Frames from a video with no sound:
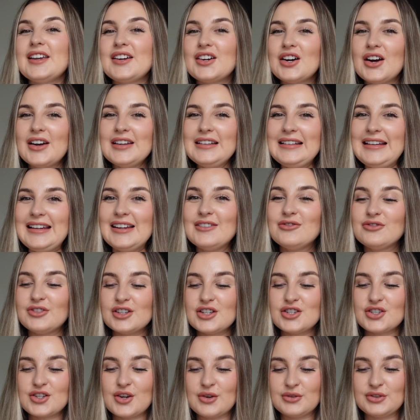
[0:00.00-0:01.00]
They kindly
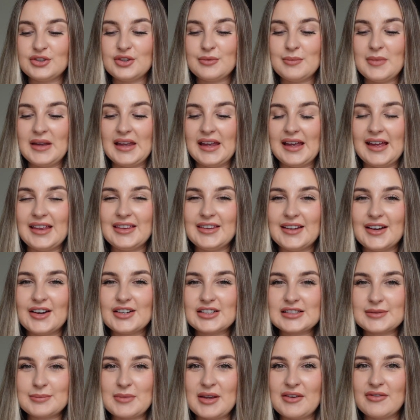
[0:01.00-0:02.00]
reached out to me and they
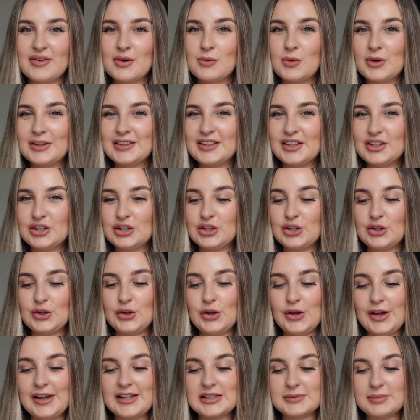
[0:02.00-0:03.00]
asked me if I wanted to
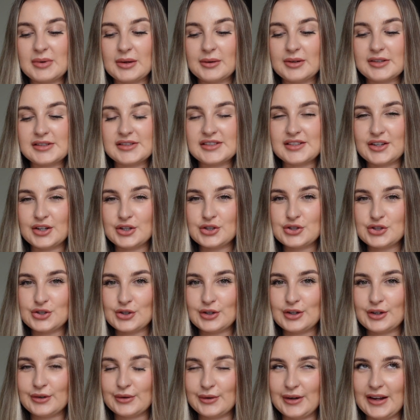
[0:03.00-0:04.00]
experience their
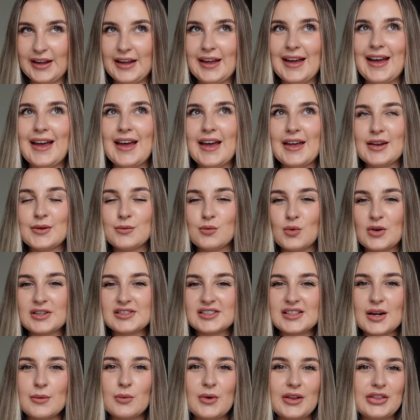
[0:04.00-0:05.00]
jewelry, and
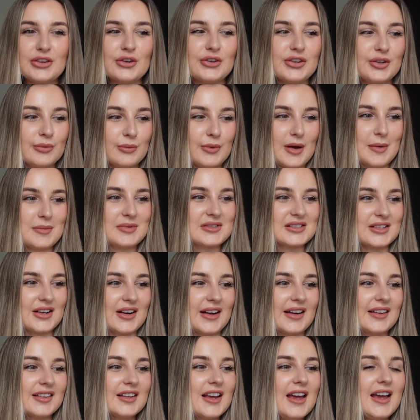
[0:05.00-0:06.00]
once I went on the
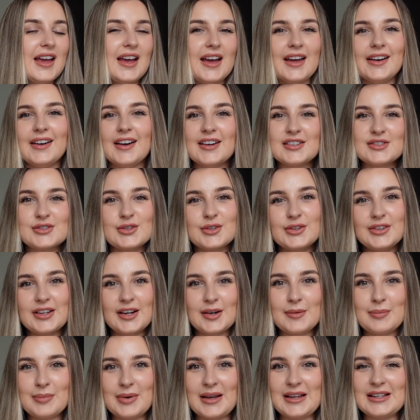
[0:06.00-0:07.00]
website and I saw
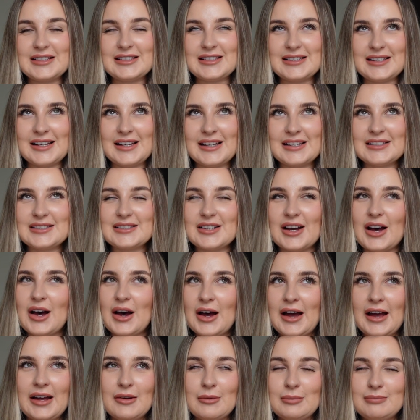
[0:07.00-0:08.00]
their pieces,
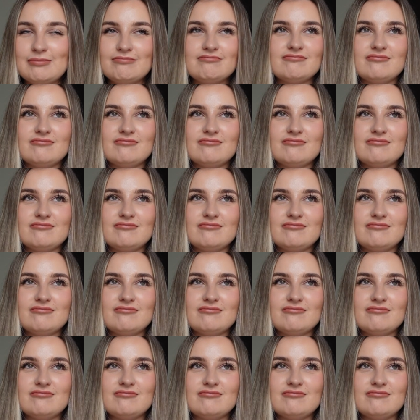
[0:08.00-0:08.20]
I